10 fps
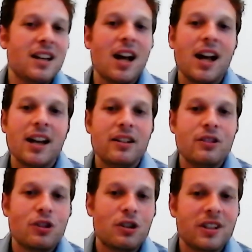kind in
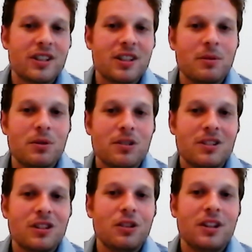journalism and who's
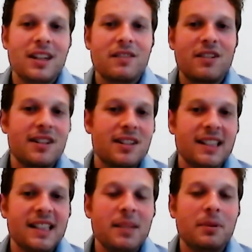just looking very
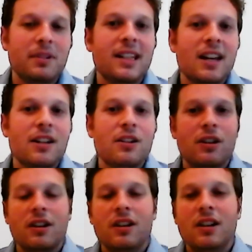sleepily at
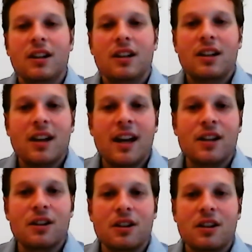your
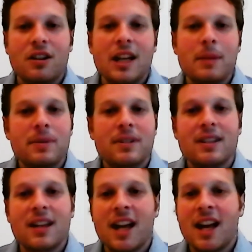
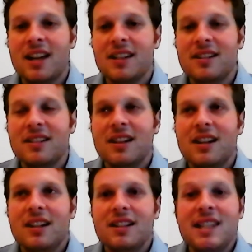clips and
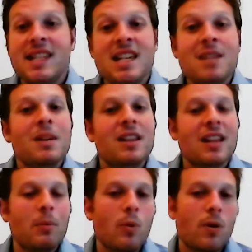deeming
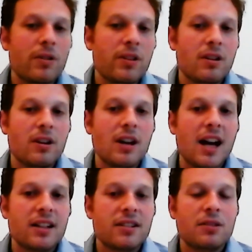them worthy or
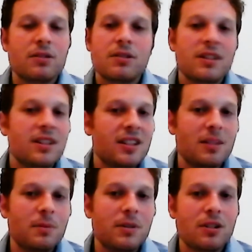not. So the
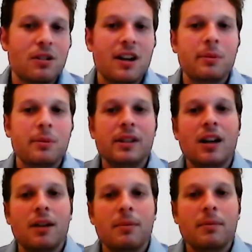system was incredibly
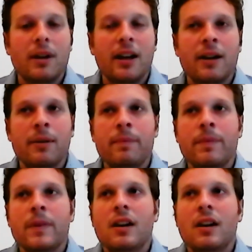dumb. I